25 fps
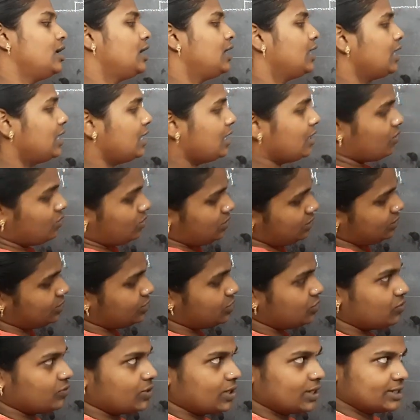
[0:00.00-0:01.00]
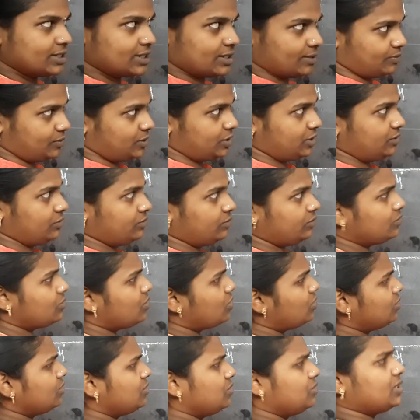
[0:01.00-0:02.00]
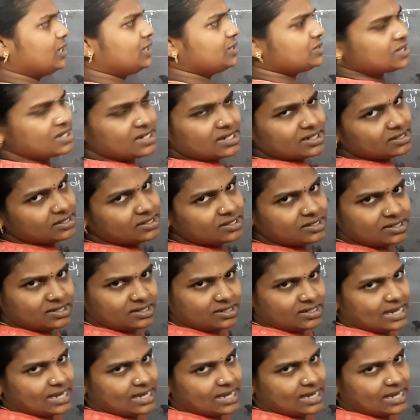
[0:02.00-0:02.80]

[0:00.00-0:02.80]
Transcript: Here also you can substitute, or you can just